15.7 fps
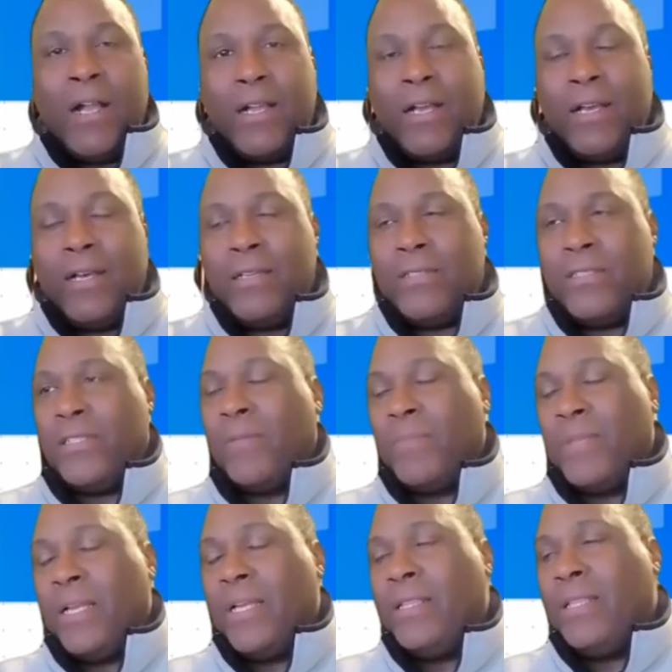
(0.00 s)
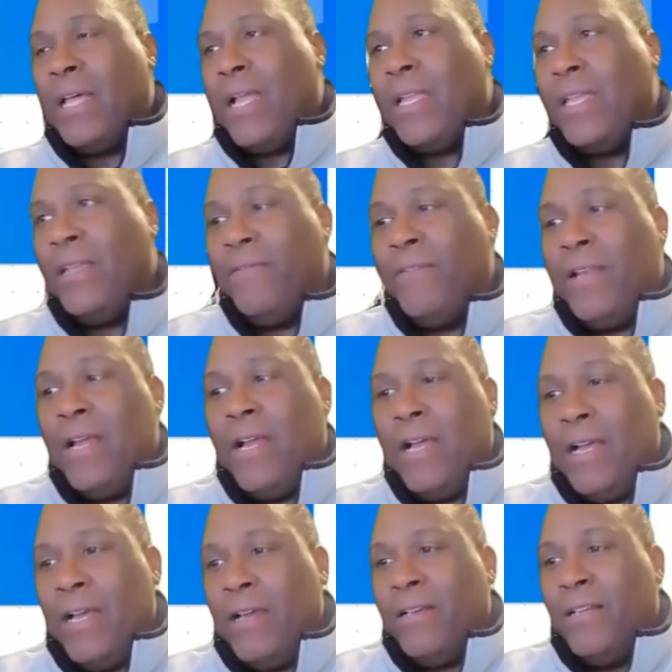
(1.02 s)
manga, something like even
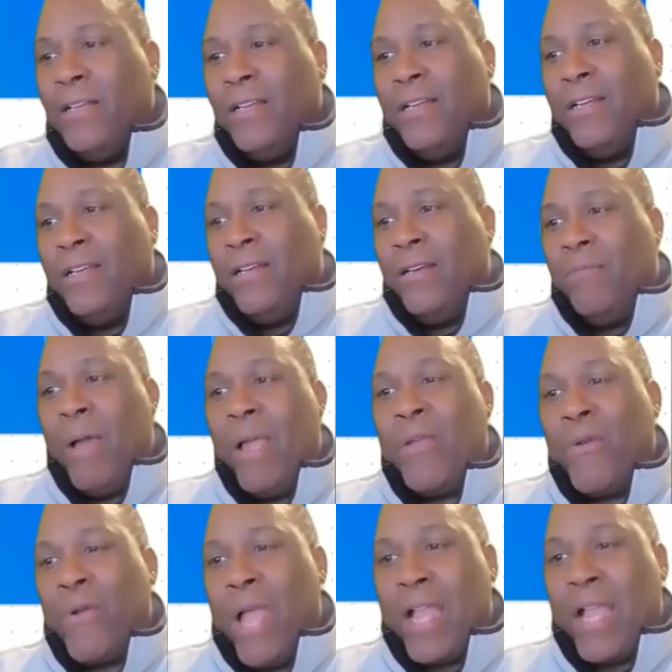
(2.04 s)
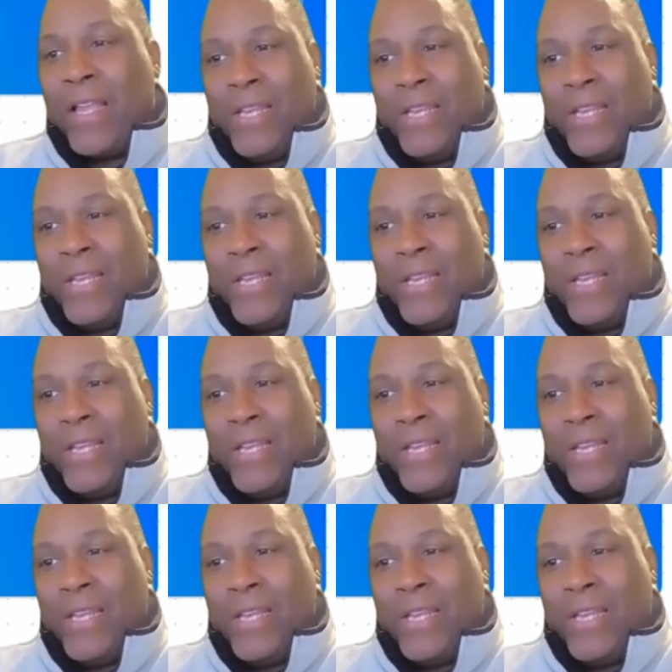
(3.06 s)
My Hero